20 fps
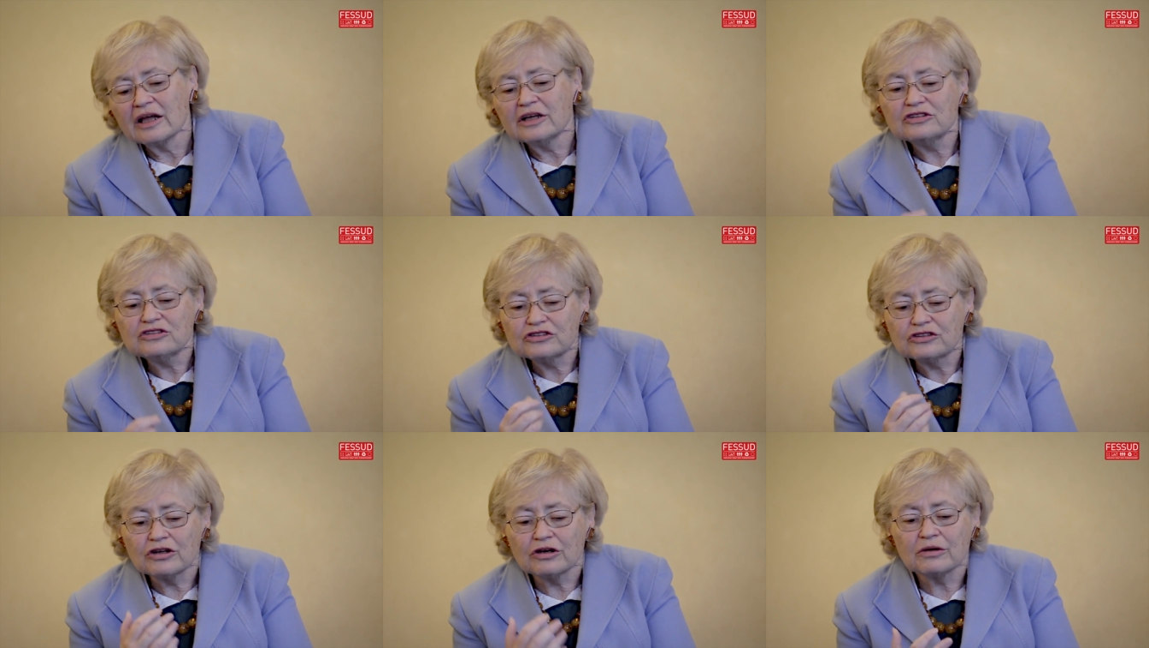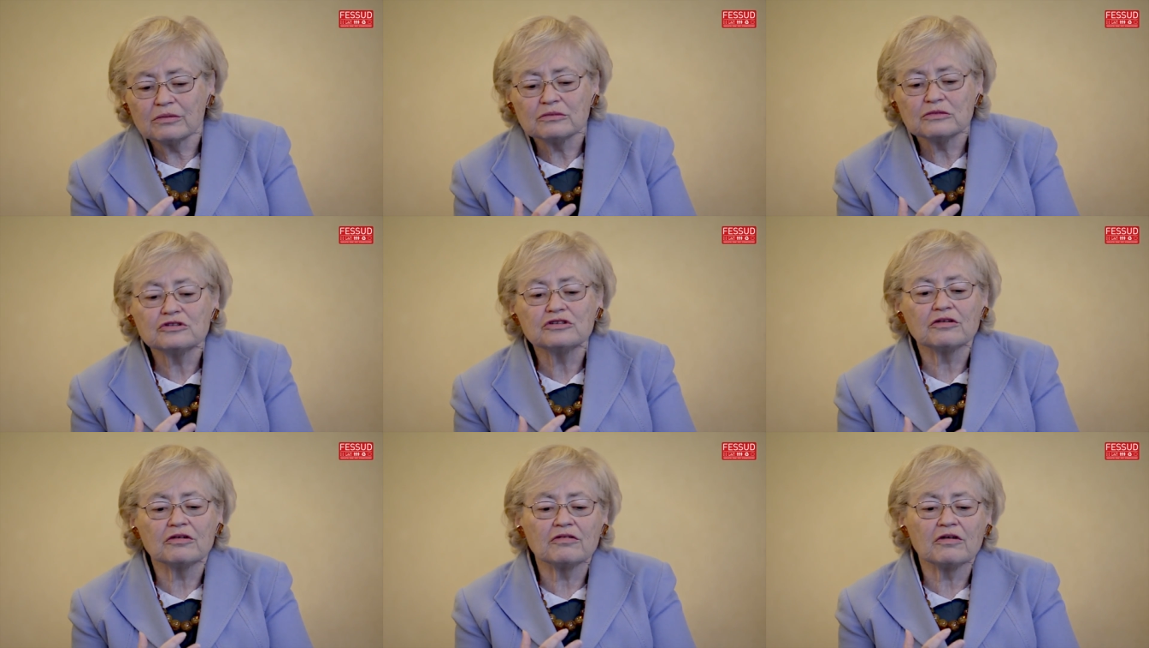in
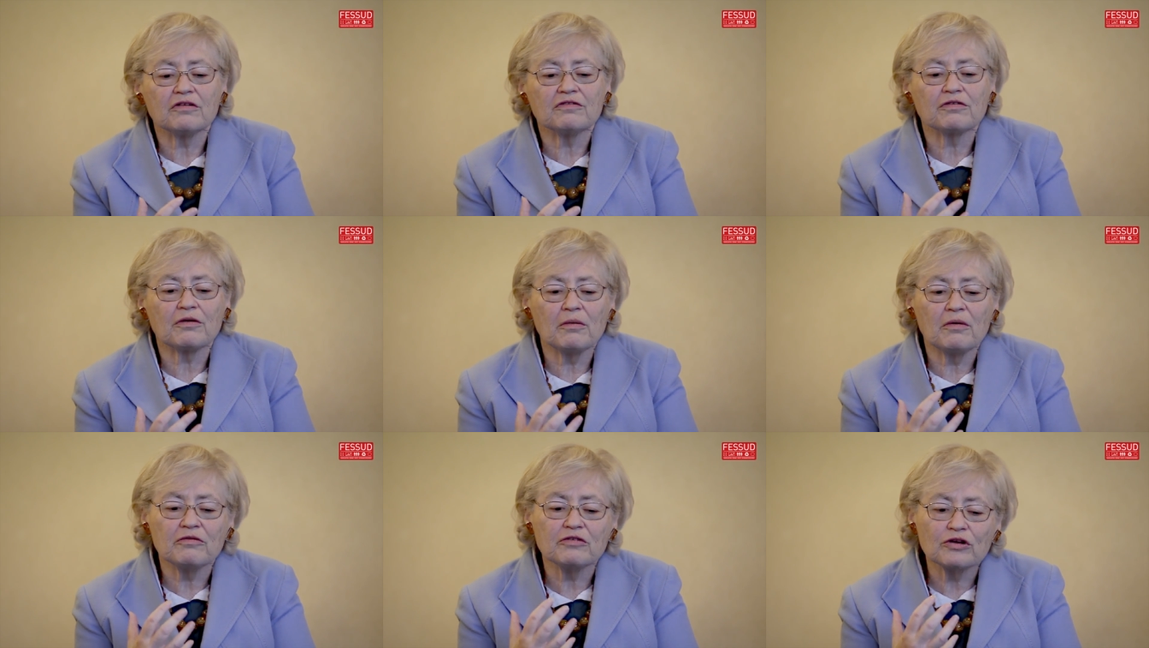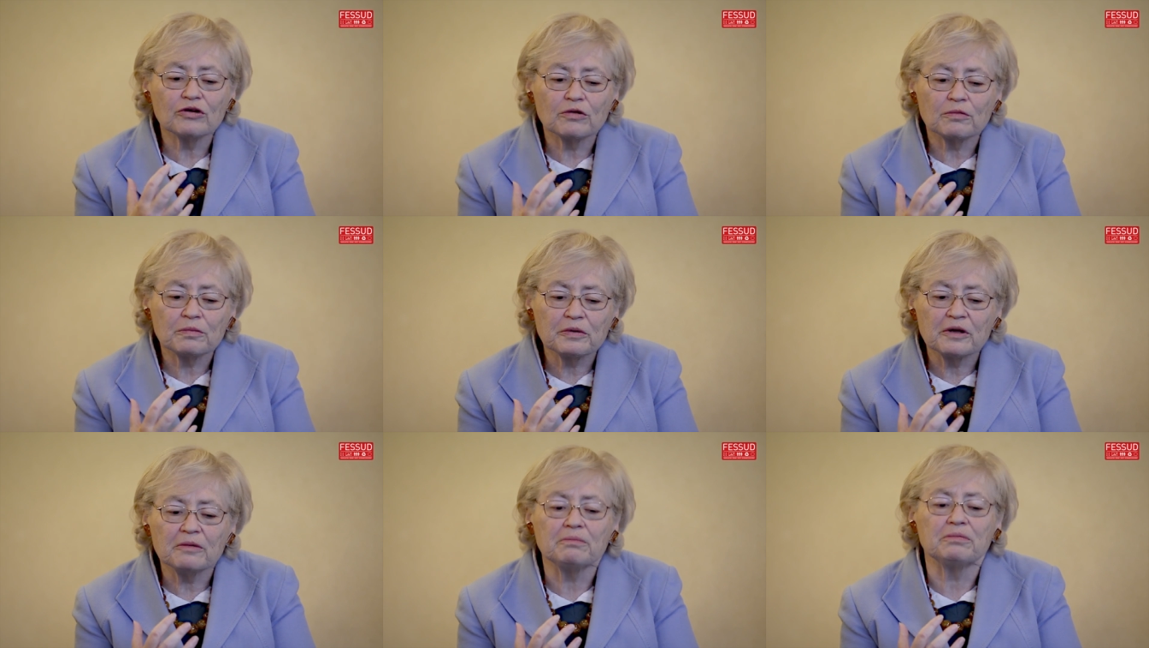terms of, from a
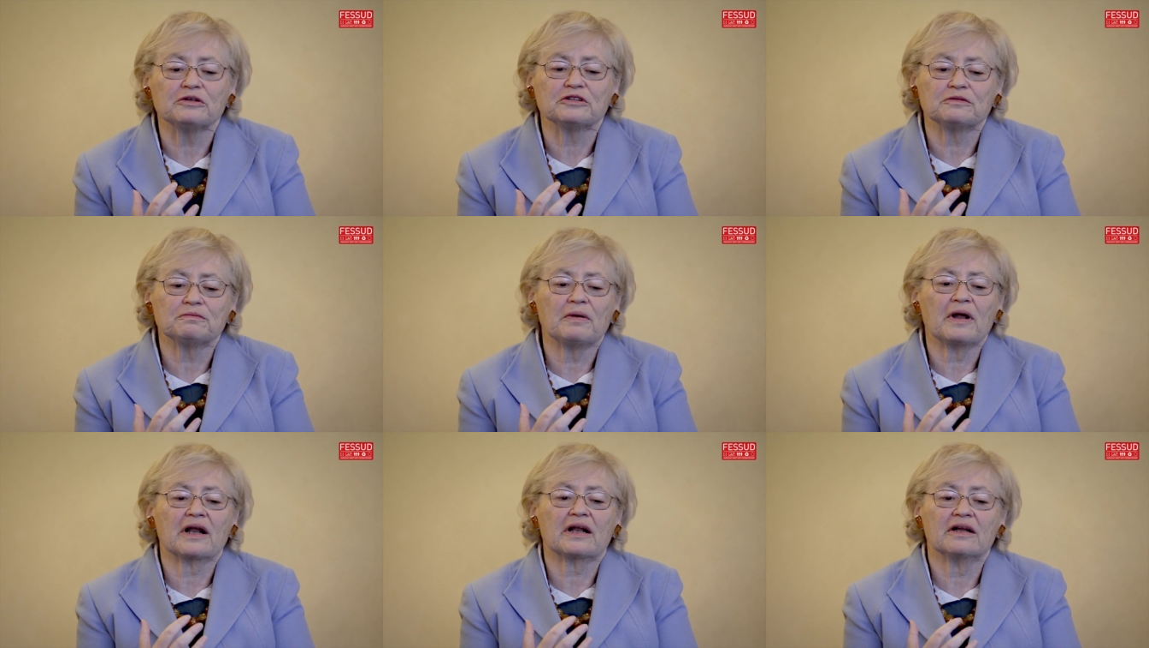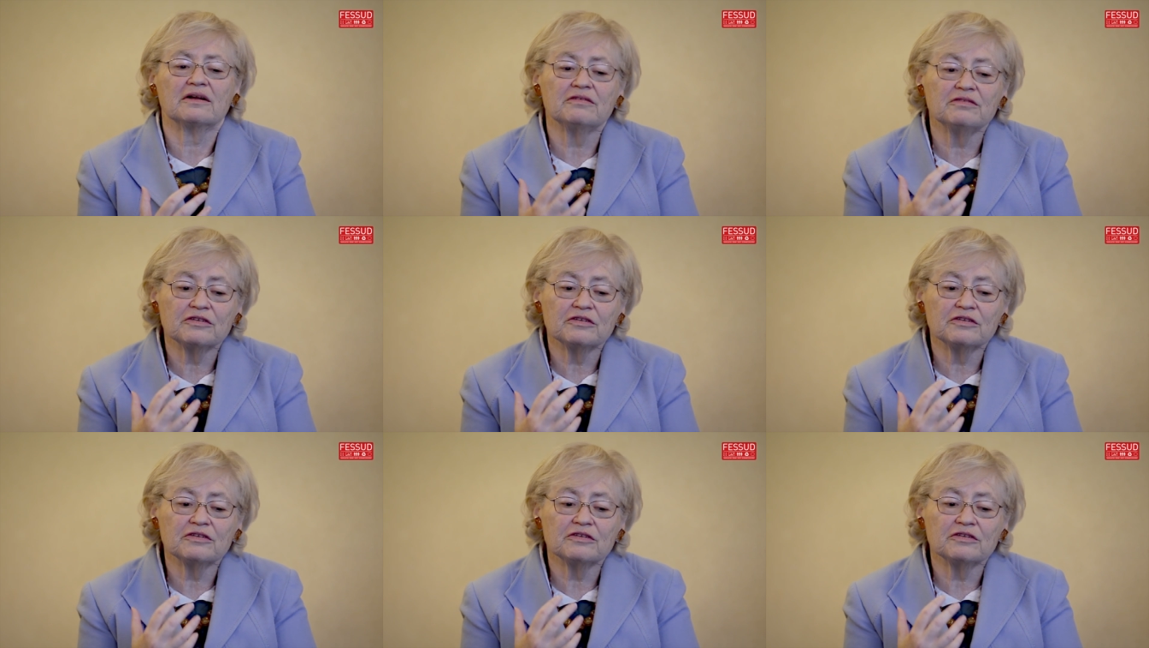European perspective,